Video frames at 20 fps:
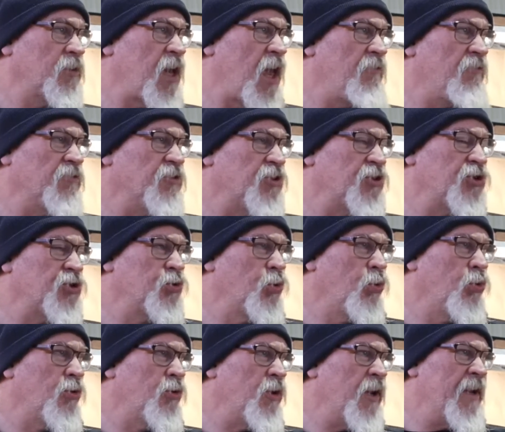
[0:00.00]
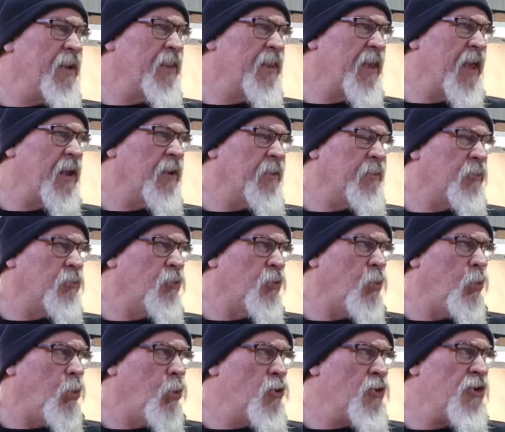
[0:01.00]
haven't sorted anything out to do
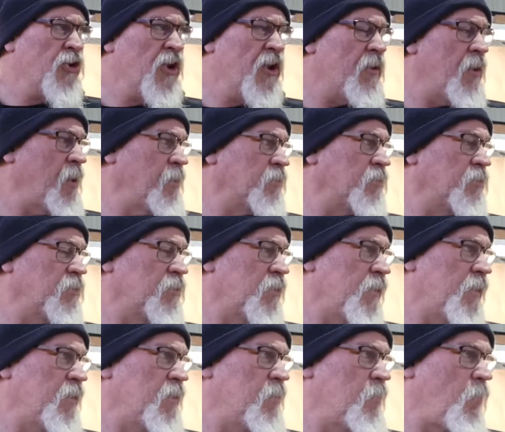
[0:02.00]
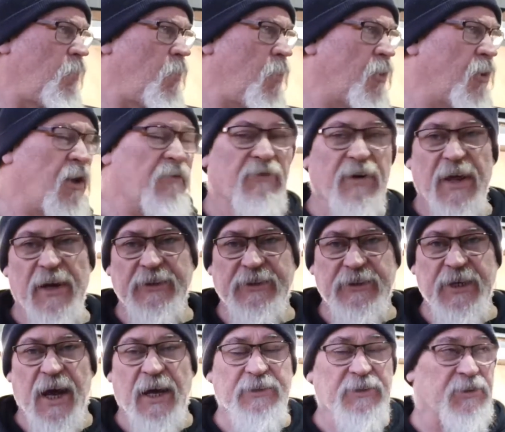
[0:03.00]
with wood yet, but I haven't had a
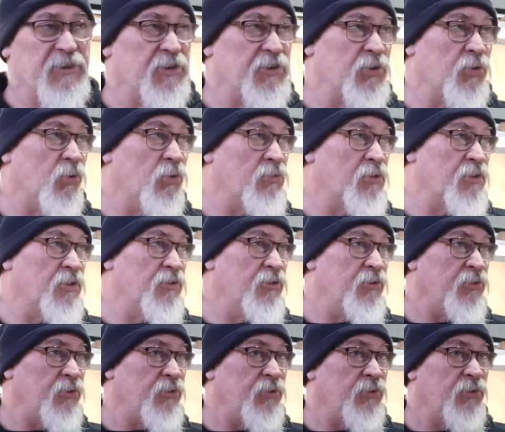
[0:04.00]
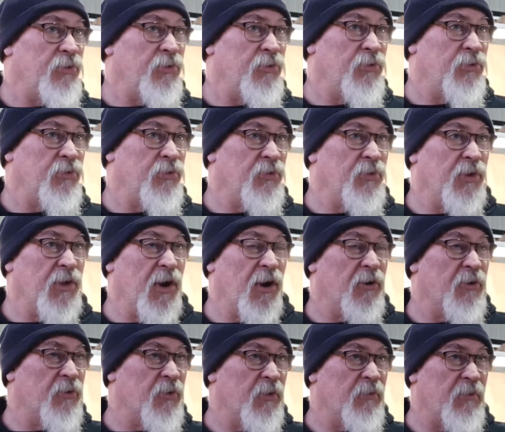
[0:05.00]
chance to talk to the
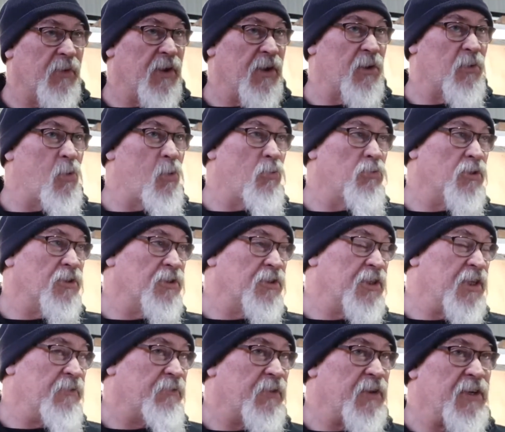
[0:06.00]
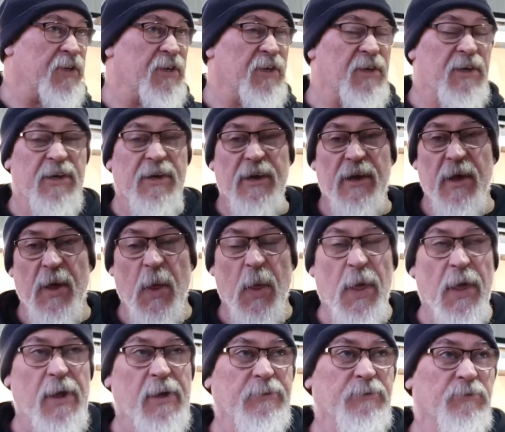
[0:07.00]
owner of the vehicle to see if
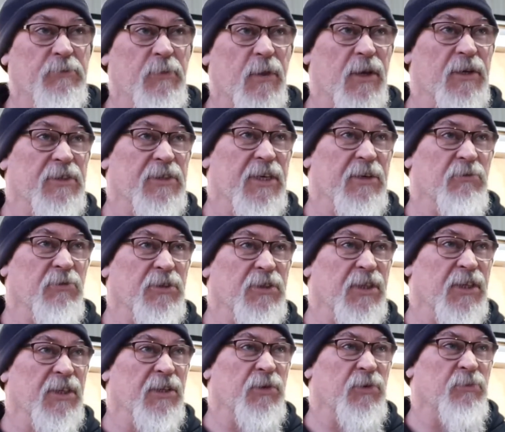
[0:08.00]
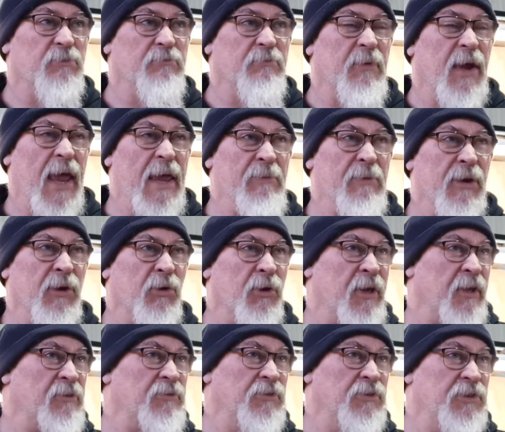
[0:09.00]
because he was going to maybe
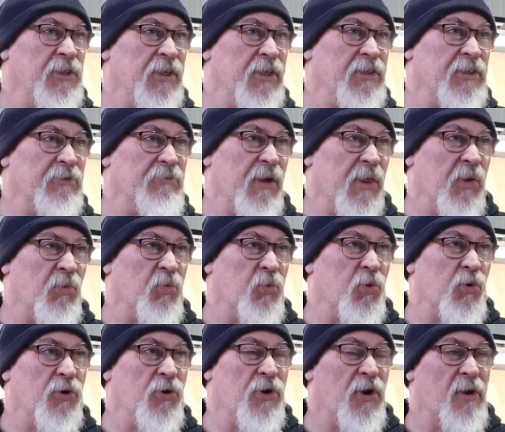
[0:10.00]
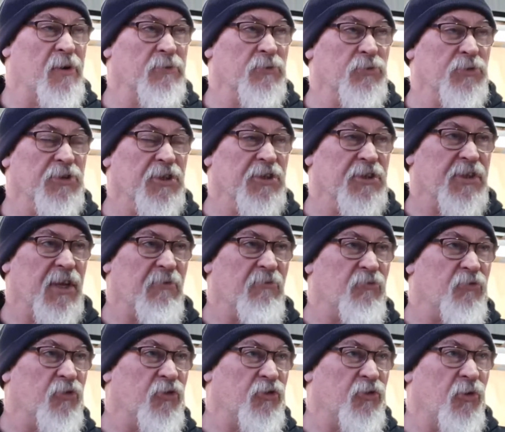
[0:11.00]
look at getting some other wood. We just
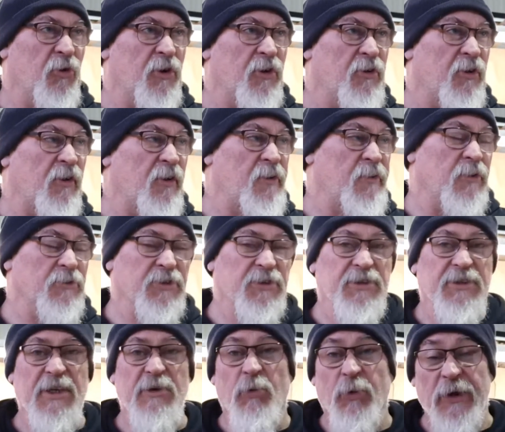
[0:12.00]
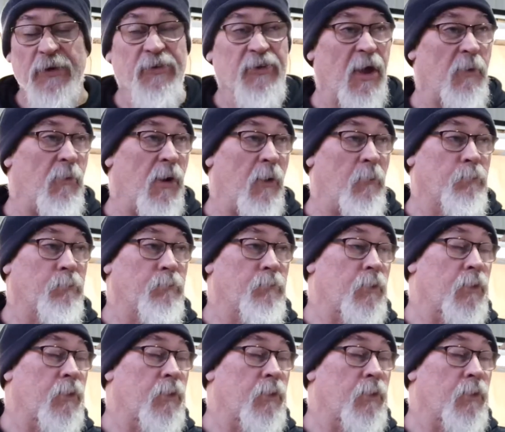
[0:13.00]
haven't decided. We'll just see what he's come up,